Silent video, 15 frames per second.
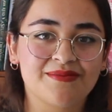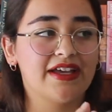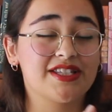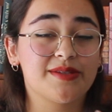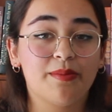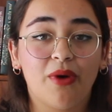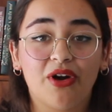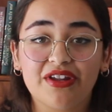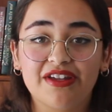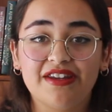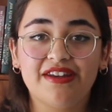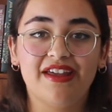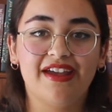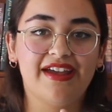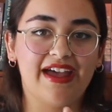It's
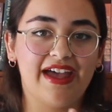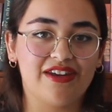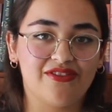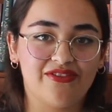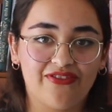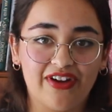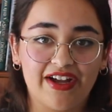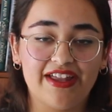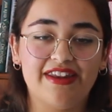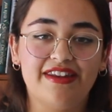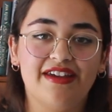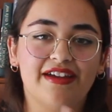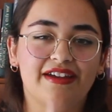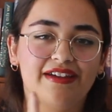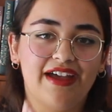modern and
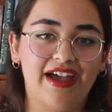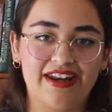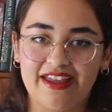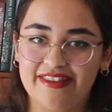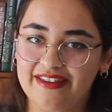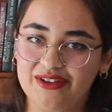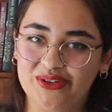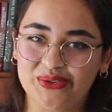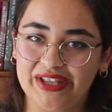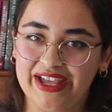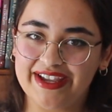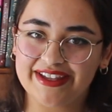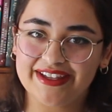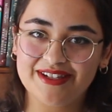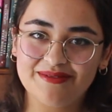fun, and I think you'll
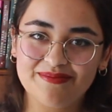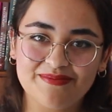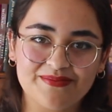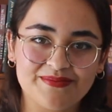like it.